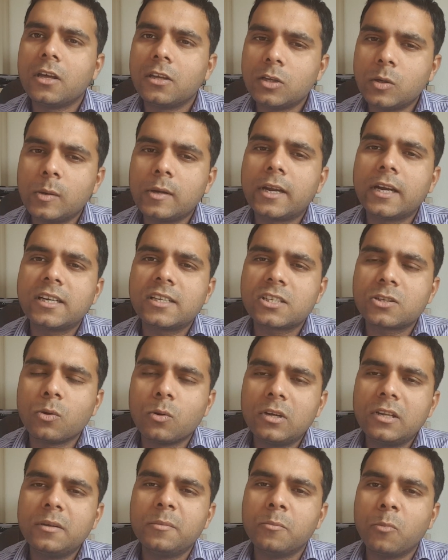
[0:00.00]
you will get
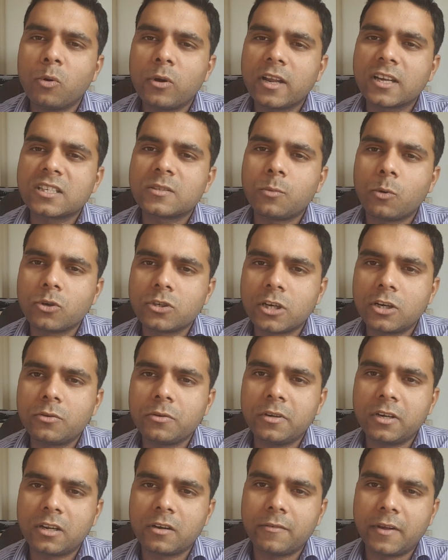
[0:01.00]
slowly more exposure
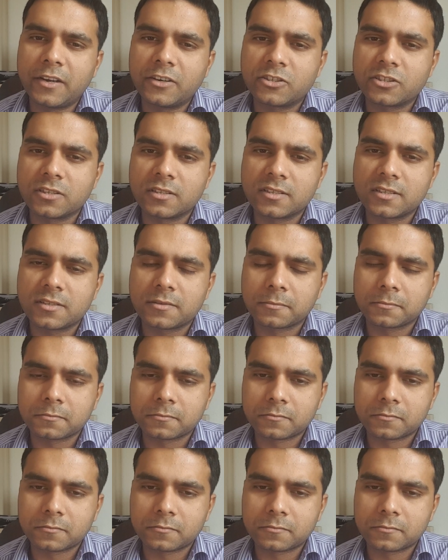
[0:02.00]
to interventions.